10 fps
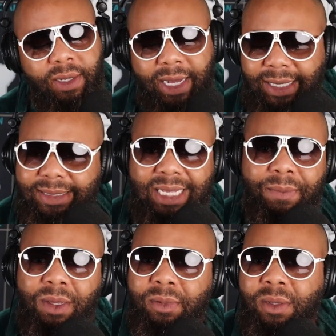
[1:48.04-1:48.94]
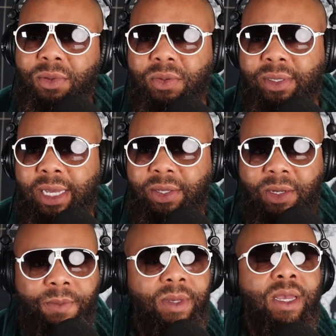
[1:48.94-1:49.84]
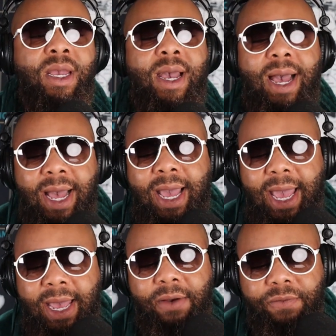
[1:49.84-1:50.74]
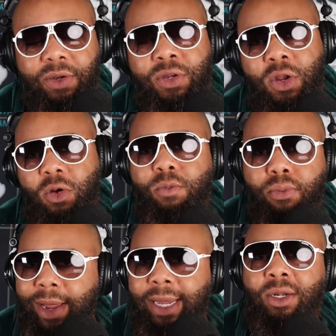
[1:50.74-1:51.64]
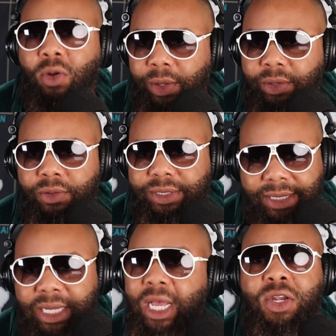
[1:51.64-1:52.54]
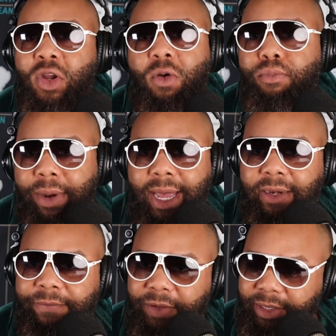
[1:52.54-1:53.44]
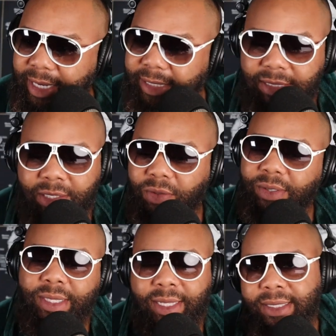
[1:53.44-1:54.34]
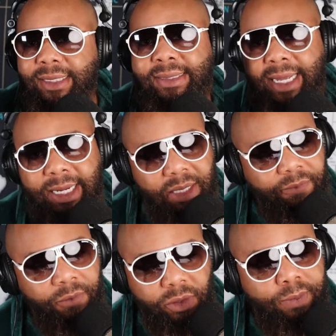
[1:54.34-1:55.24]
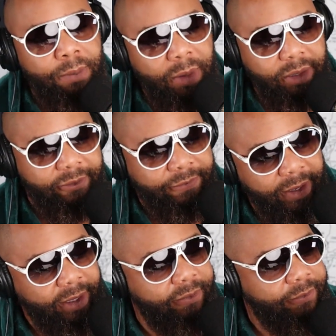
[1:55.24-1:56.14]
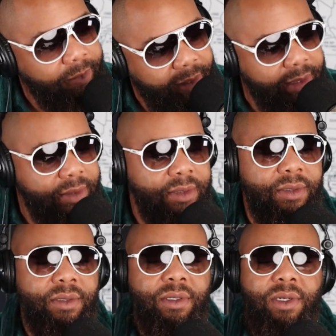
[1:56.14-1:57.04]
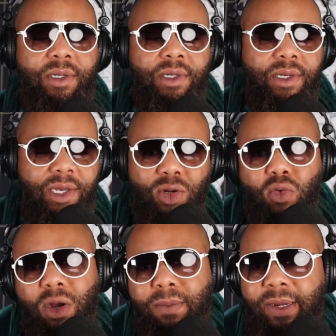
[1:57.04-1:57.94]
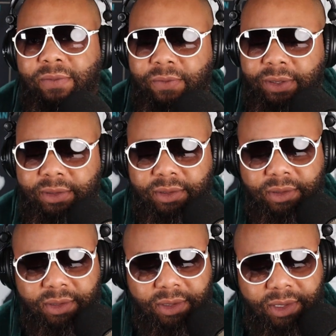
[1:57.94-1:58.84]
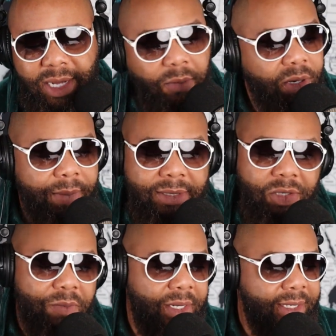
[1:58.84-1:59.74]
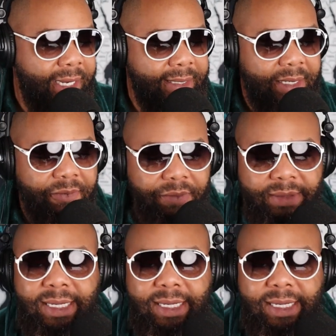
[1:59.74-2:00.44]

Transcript: I just gotta be able to communicate, you hear me? I have no brand loyalty, no brand affiliation. The only thing that I stand up for is my motherfucking friends. And who are my friends? I want to make so many goddamn friends.